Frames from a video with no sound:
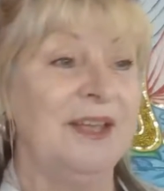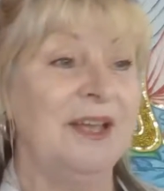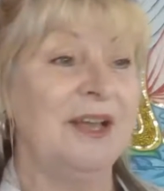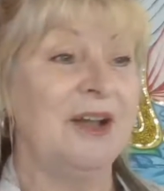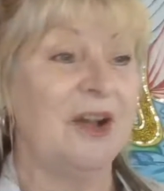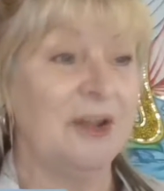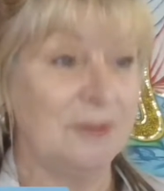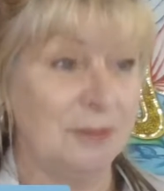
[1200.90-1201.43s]

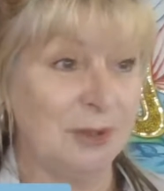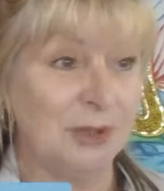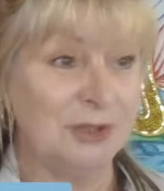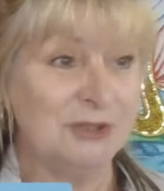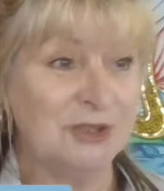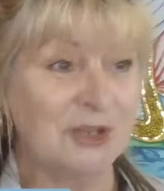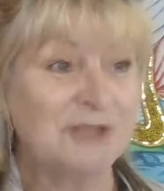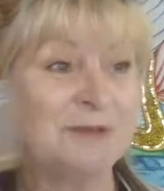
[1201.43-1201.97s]
I
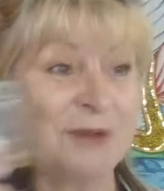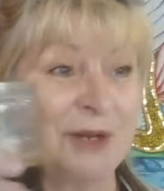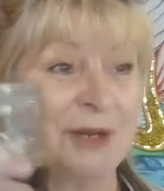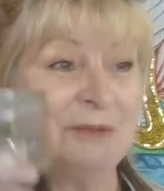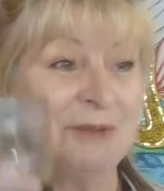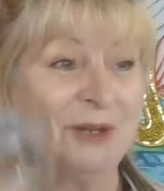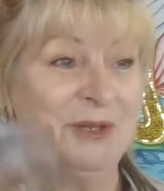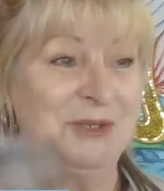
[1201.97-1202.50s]
apologize, but I am
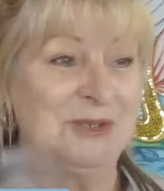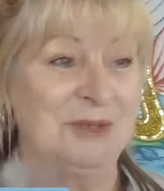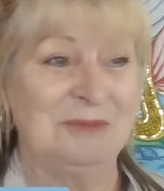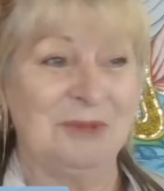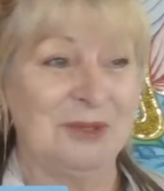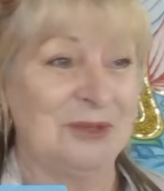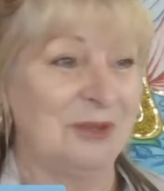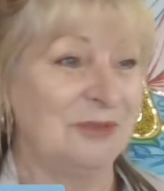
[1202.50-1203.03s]
going to drink my
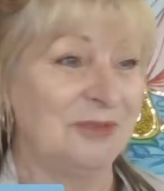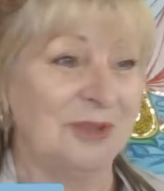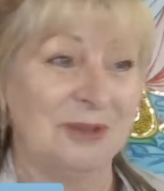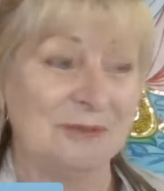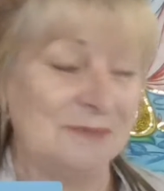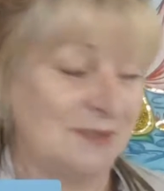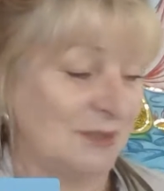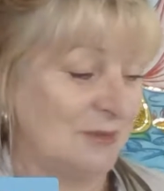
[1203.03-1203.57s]
coffee. I'm
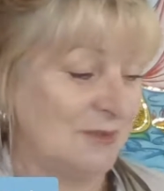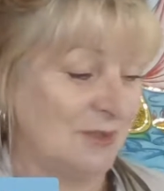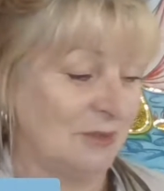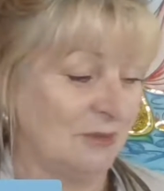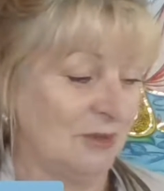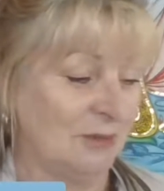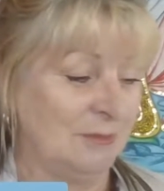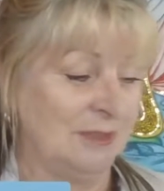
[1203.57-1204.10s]
so sorry.
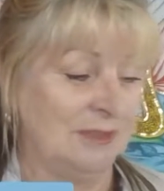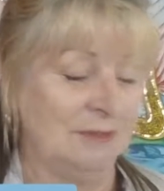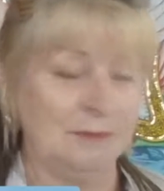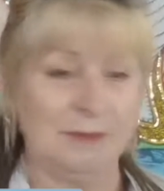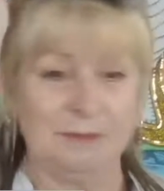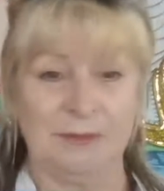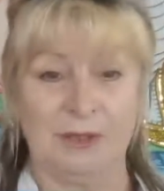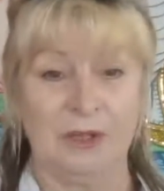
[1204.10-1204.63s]
I'm a little
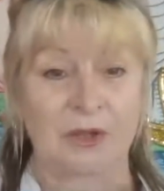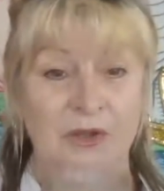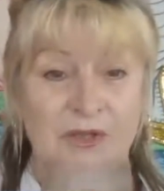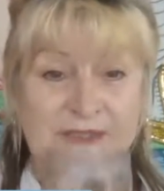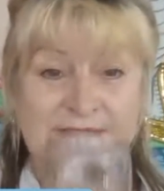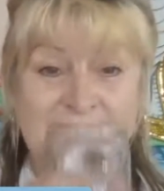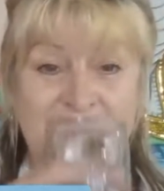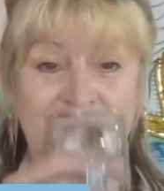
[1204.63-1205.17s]
bit
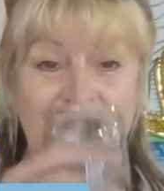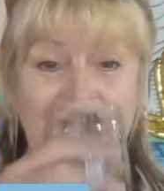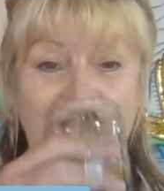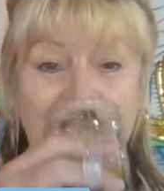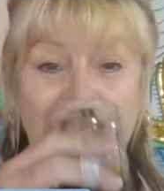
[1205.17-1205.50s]
behind today.